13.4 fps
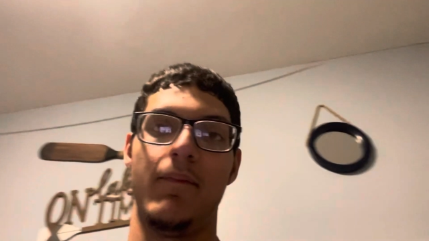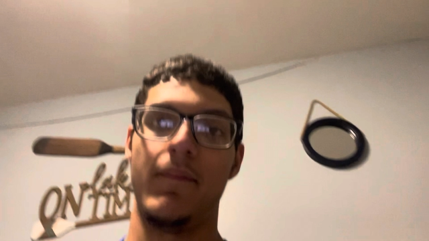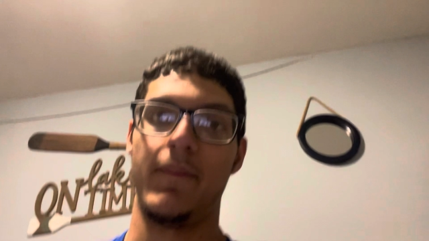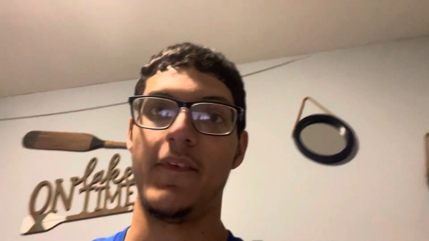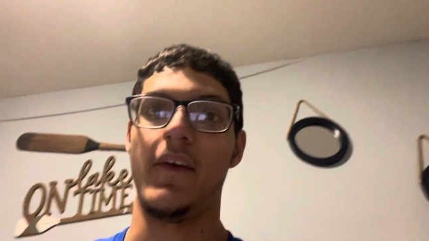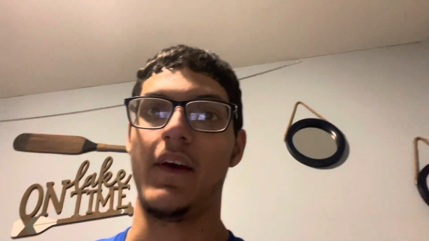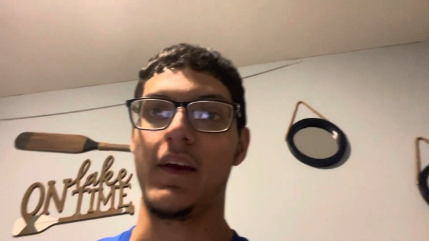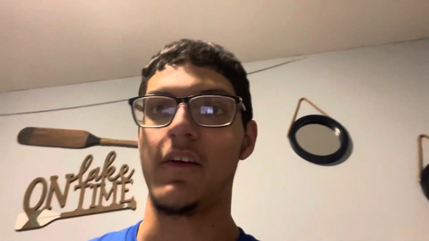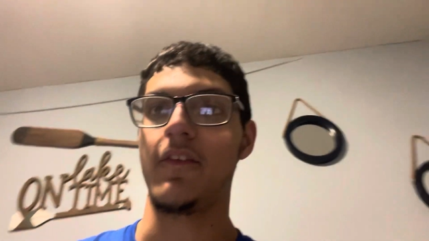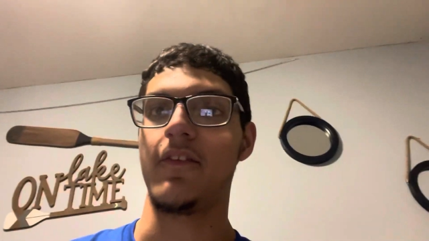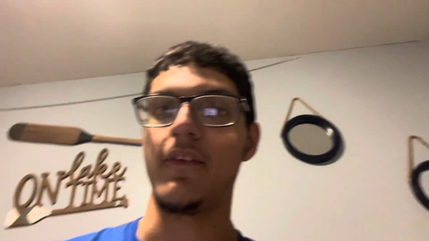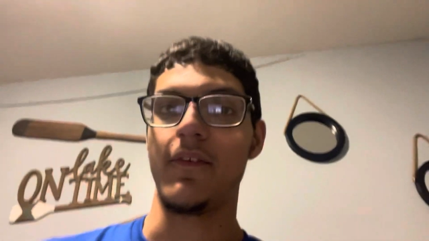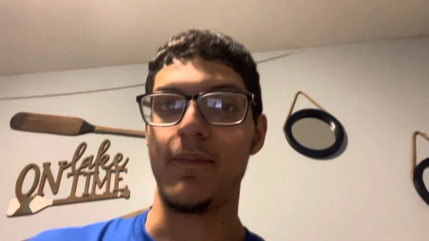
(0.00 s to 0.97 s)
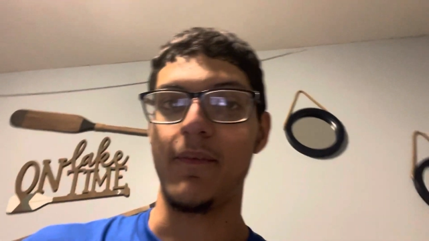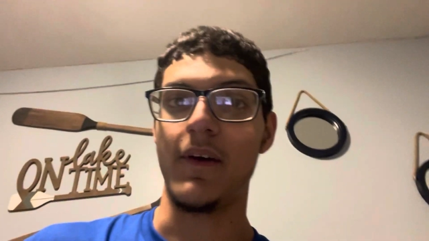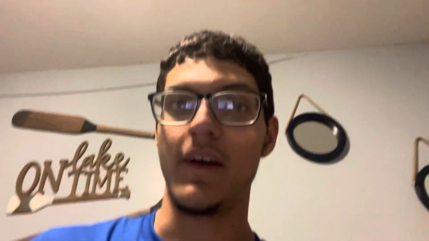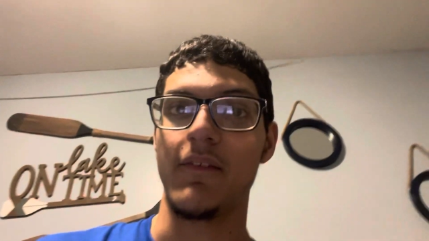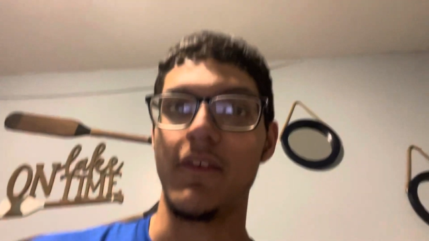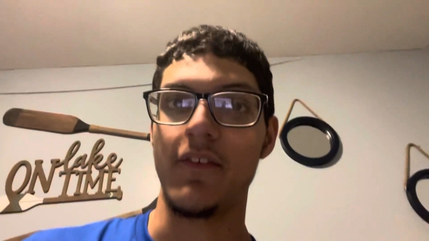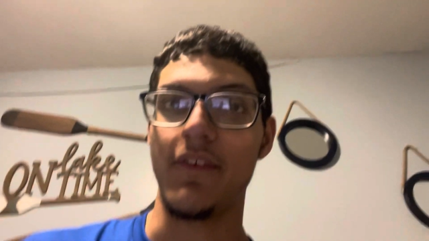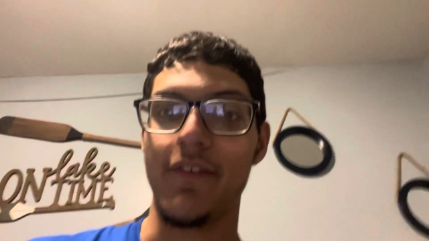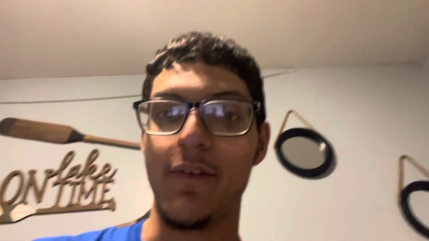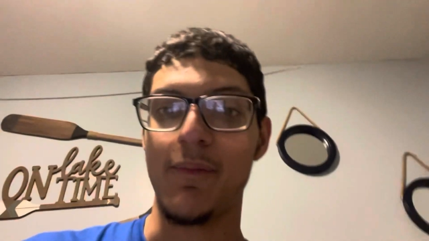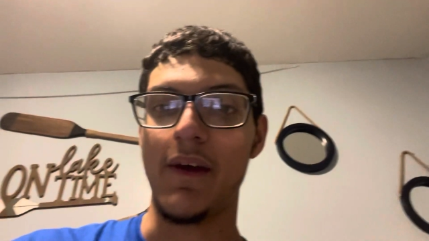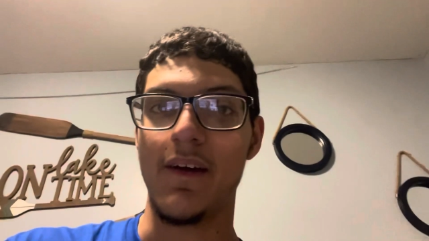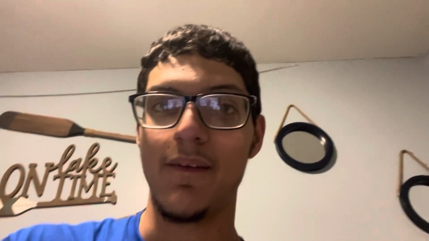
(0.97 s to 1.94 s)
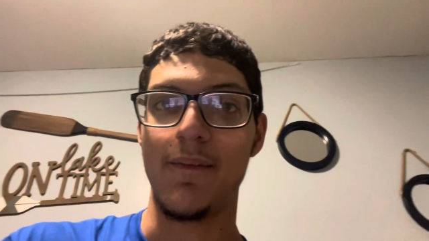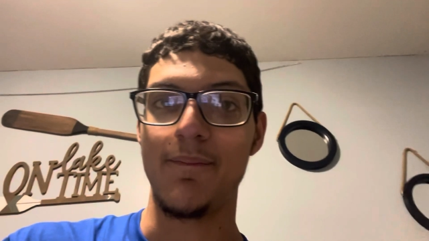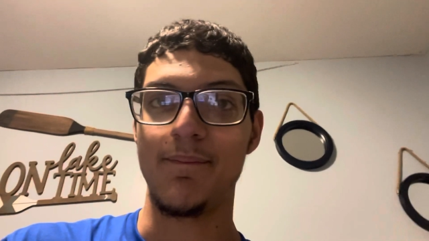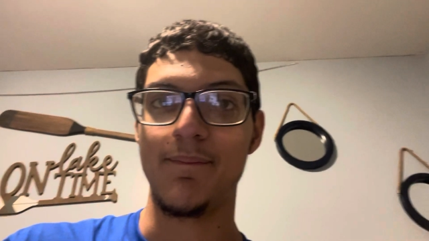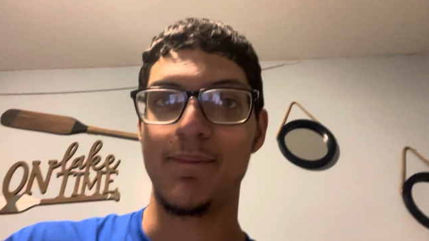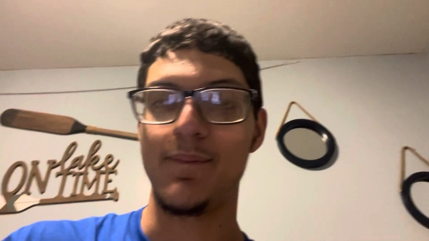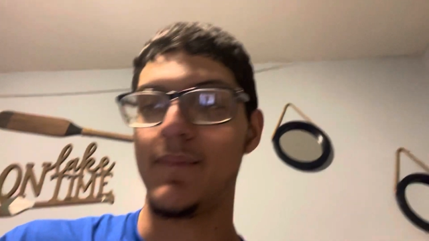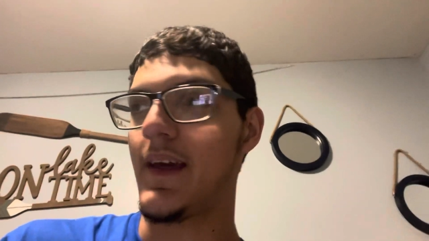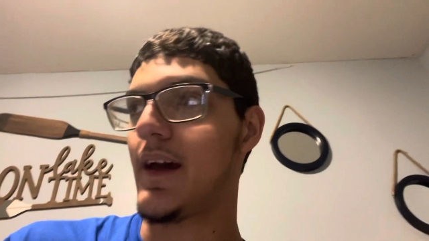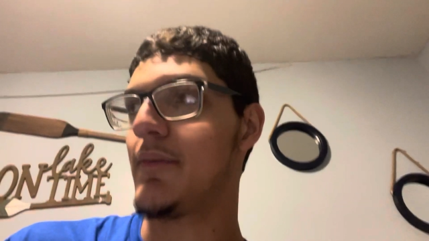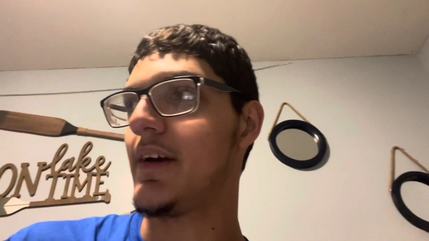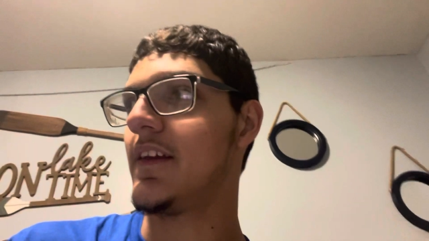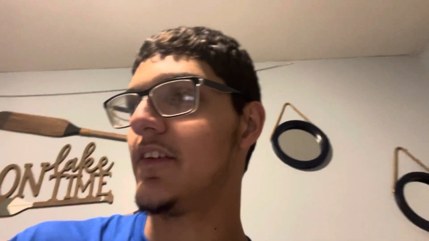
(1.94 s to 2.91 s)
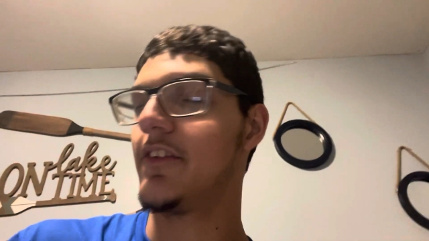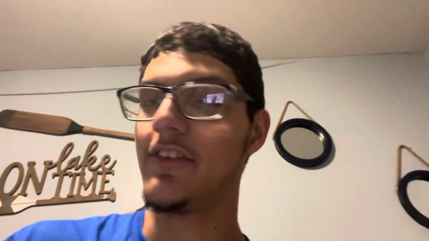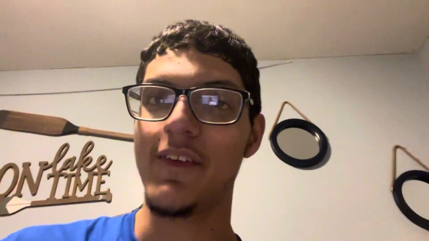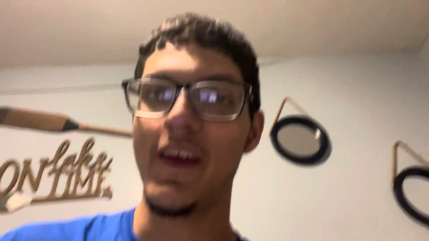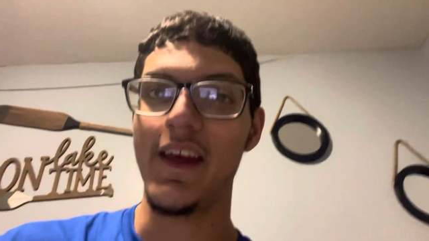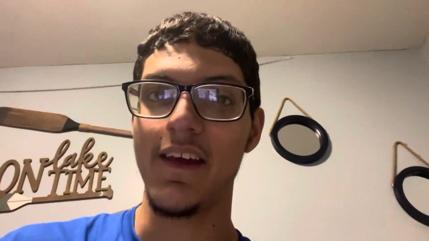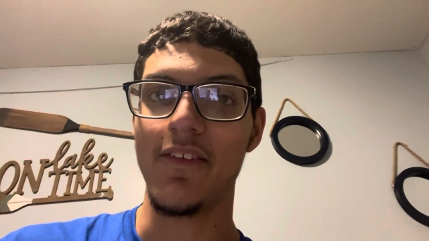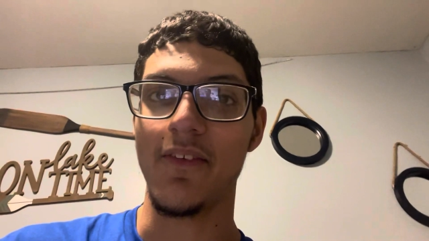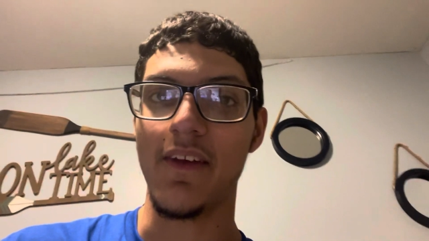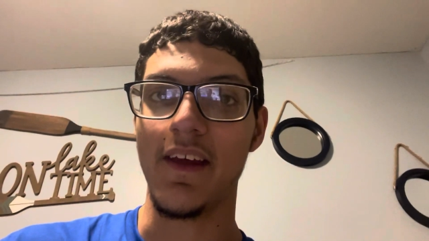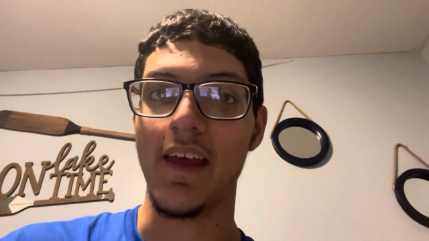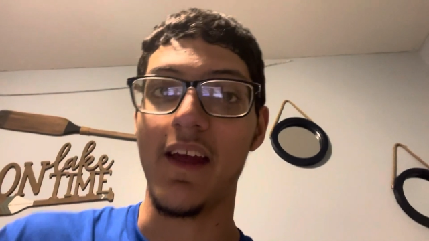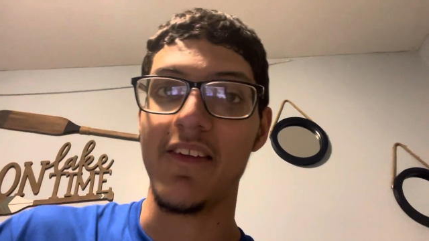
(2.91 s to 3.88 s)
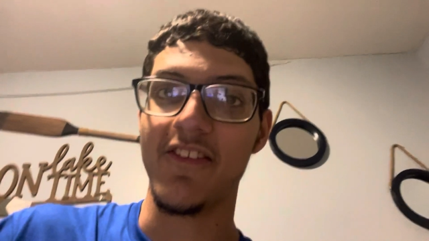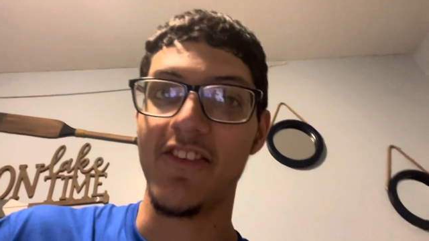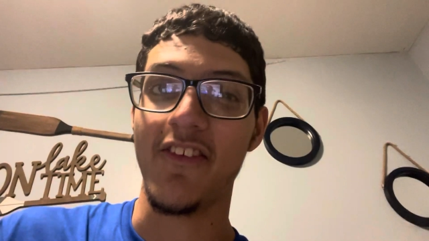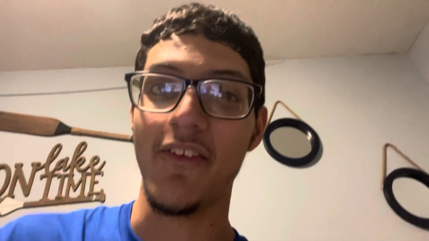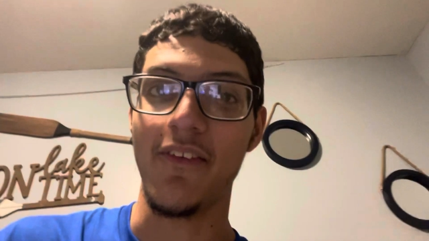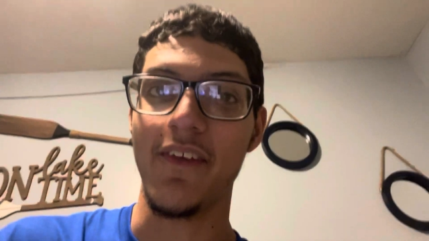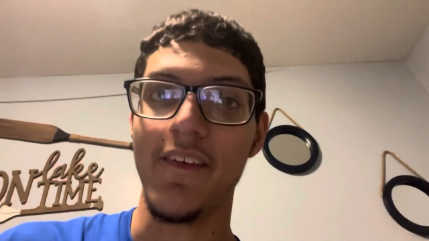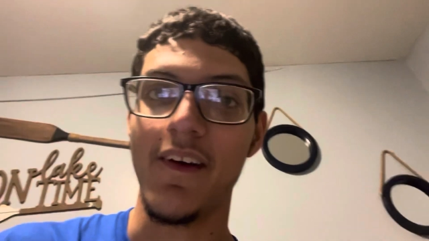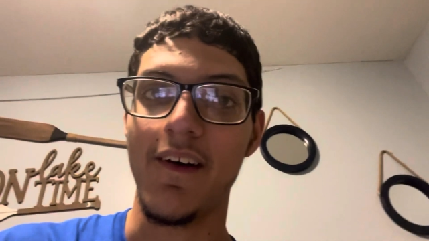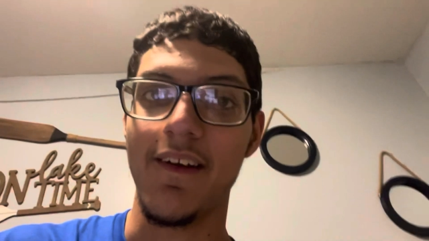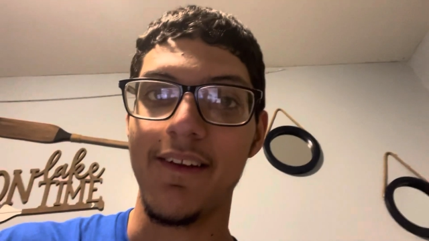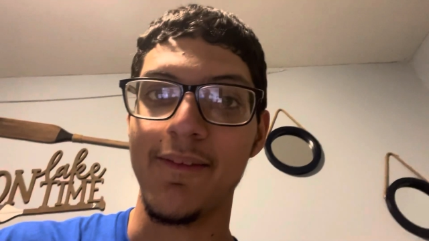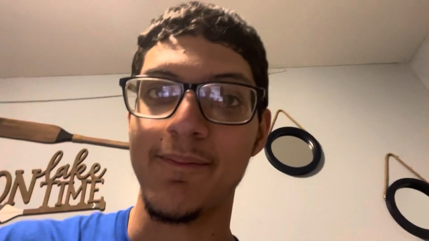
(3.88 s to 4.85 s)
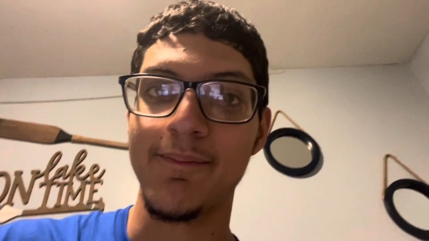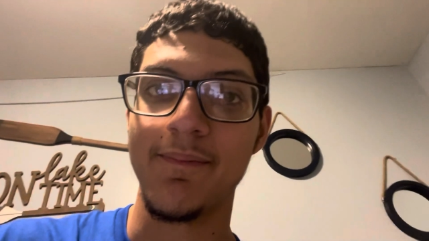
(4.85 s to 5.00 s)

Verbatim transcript: So I guess this vlog was just about how my usual day is like at school and all.